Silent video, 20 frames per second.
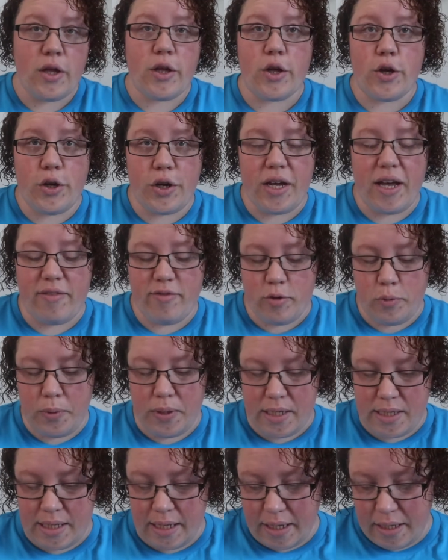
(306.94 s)
Gonna have to
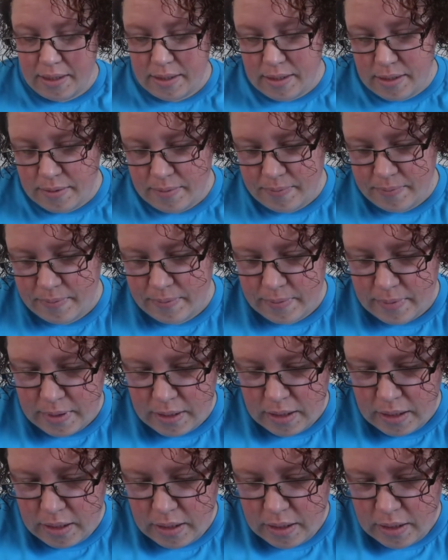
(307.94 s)
wait a second.
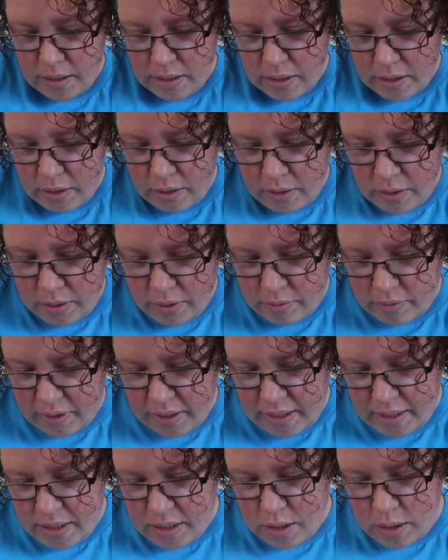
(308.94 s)

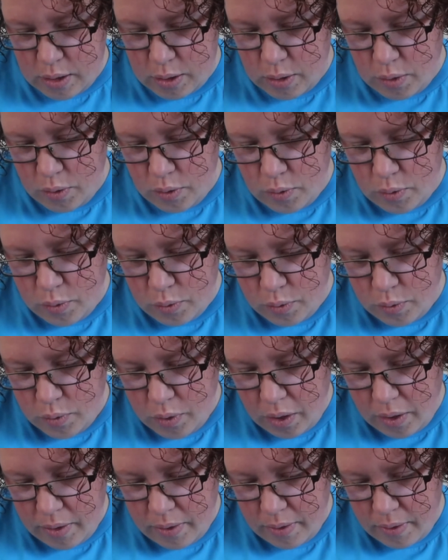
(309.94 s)
Alright,
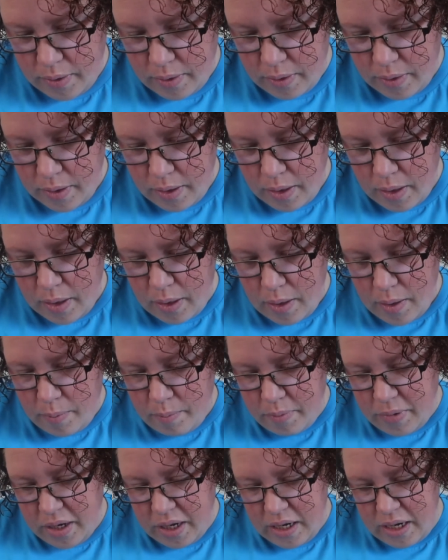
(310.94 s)
so
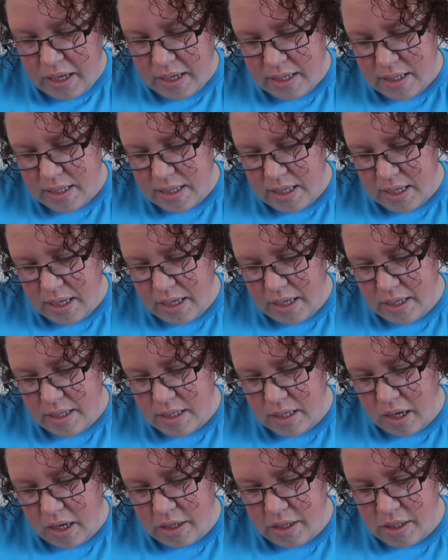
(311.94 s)
my next thing
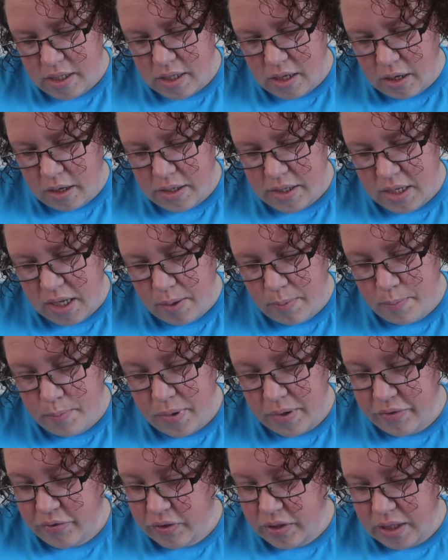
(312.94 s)
is Anastasia
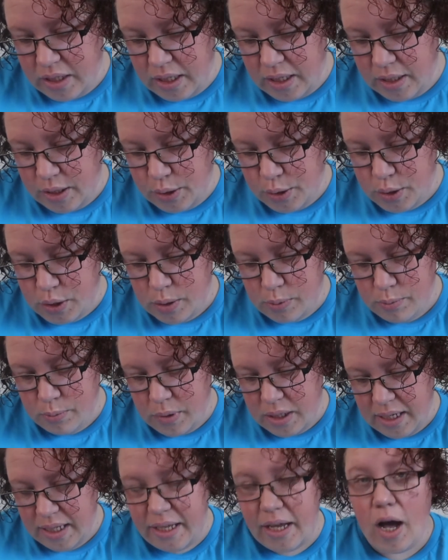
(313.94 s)
Beverly Hills
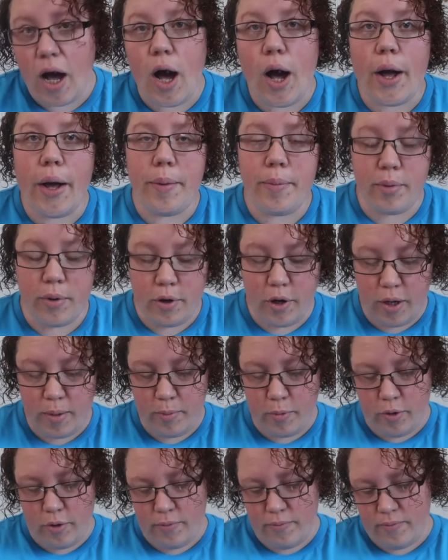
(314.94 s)
Mini Eye
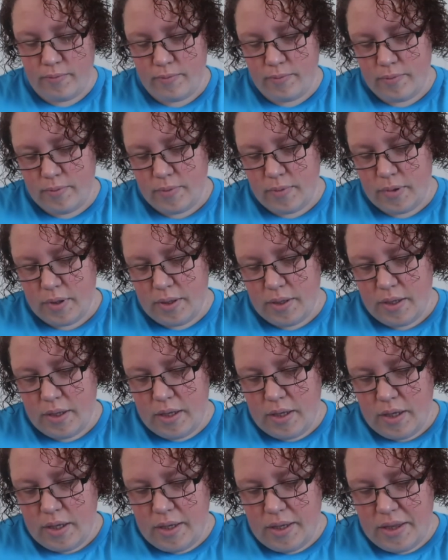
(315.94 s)
Primer.
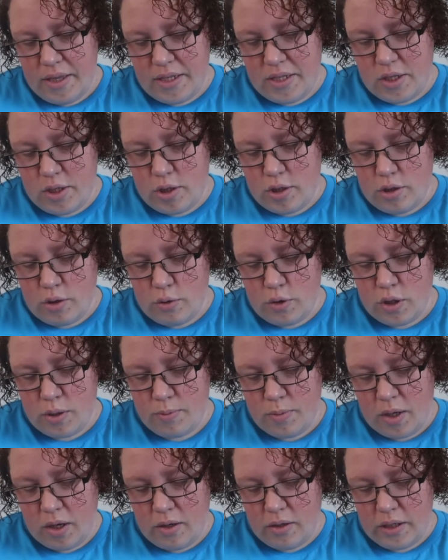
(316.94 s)
This is so
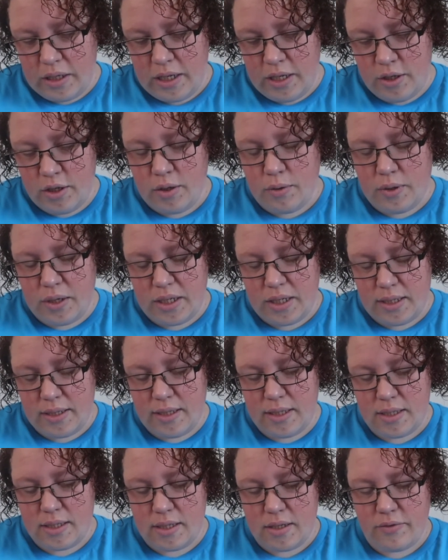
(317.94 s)
small, and you know what?
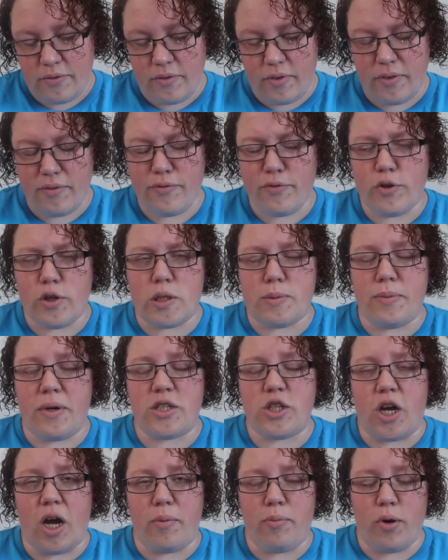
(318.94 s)
This, for as
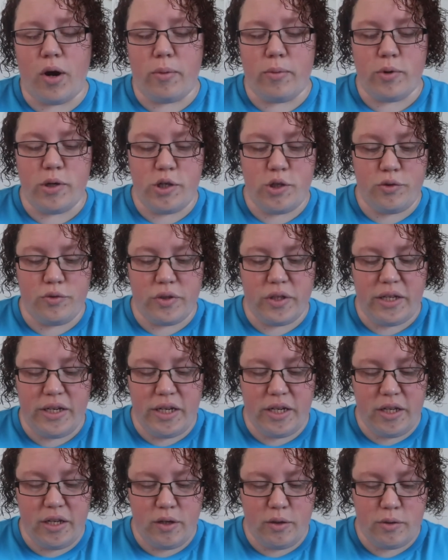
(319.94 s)
much eye primer as you really
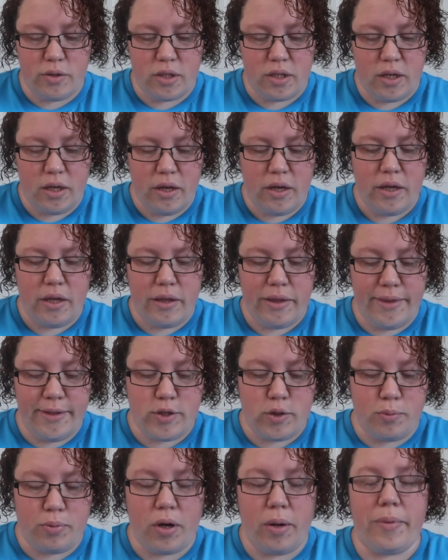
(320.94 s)
need to use, this
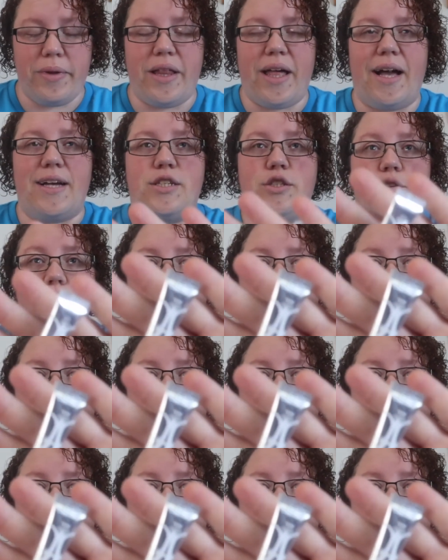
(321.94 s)
will probably last you